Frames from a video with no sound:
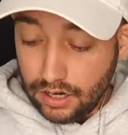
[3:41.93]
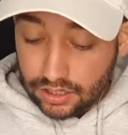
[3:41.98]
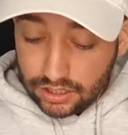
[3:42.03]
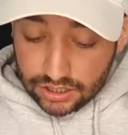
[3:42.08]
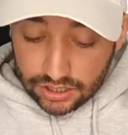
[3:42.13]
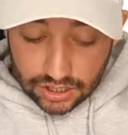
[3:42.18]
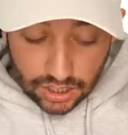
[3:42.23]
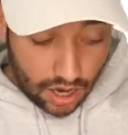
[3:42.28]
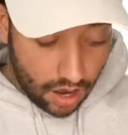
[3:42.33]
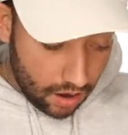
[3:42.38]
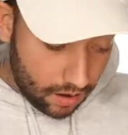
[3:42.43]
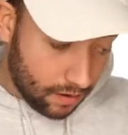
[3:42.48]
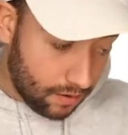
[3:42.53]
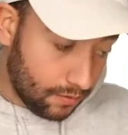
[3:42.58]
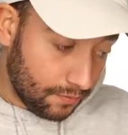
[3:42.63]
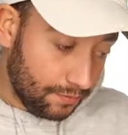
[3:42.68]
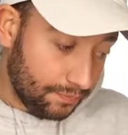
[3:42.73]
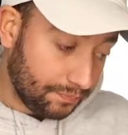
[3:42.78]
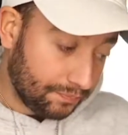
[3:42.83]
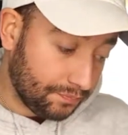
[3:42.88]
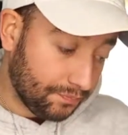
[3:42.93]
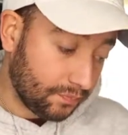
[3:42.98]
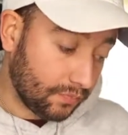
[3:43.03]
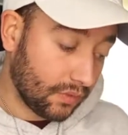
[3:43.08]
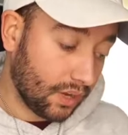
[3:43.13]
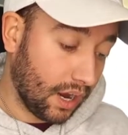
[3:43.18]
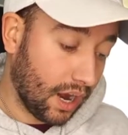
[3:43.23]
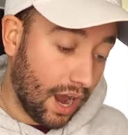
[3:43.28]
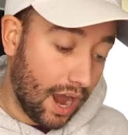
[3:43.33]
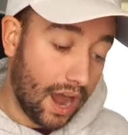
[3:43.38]
So
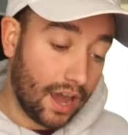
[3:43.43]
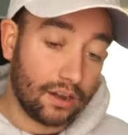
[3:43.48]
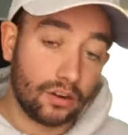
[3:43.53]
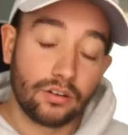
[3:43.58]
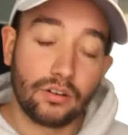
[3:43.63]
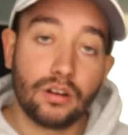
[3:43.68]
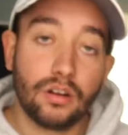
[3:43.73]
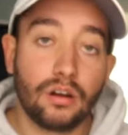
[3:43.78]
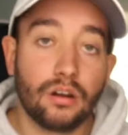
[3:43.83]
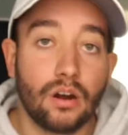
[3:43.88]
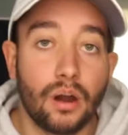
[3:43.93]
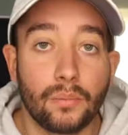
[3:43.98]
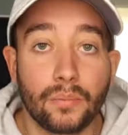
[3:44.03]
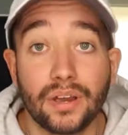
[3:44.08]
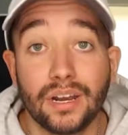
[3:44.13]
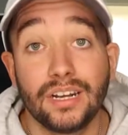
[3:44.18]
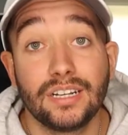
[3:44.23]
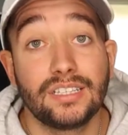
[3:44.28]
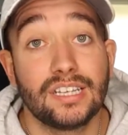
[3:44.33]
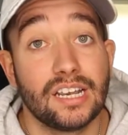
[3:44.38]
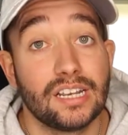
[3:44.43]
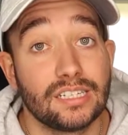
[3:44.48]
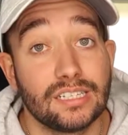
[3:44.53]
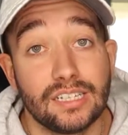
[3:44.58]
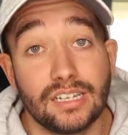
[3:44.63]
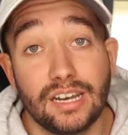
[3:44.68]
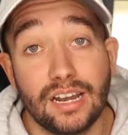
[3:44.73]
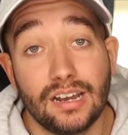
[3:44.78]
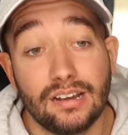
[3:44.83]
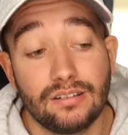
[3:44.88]
I don't know, I'm gonna test
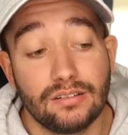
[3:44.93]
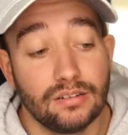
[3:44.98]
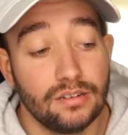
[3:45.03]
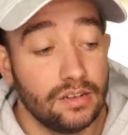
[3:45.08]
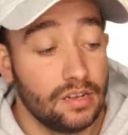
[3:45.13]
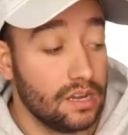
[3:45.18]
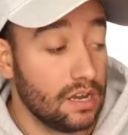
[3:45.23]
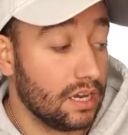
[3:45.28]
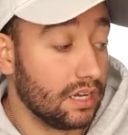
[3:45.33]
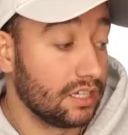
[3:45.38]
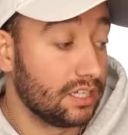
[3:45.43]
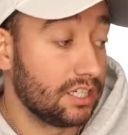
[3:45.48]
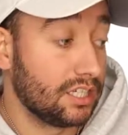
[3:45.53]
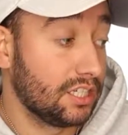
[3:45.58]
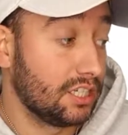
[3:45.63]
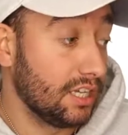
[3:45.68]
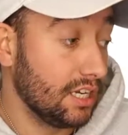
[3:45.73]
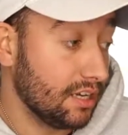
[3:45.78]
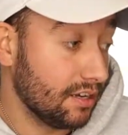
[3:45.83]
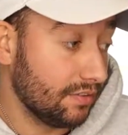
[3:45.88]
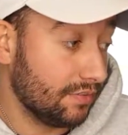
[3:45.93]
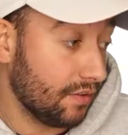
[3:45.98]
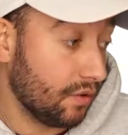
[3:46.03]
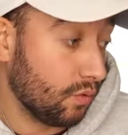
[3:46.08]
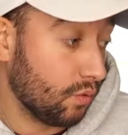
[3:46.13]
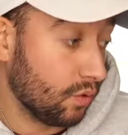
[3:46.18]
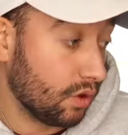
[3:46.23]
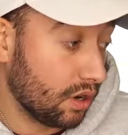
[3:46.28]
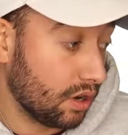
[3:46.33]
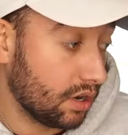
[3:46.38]
it out, see if
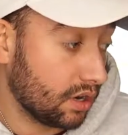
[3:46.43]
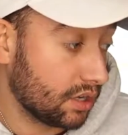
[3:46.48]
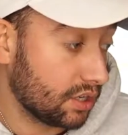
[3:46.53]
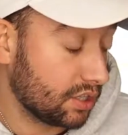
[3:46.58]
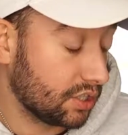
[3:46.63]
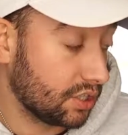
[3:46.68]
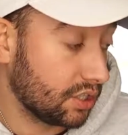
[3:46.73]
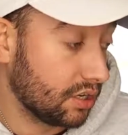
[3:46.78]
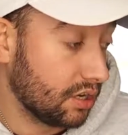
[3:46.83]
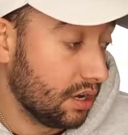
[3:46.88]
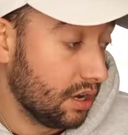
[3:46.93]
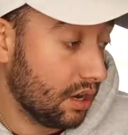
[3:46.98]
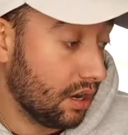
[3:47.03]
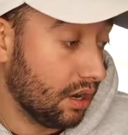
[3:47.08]
it works,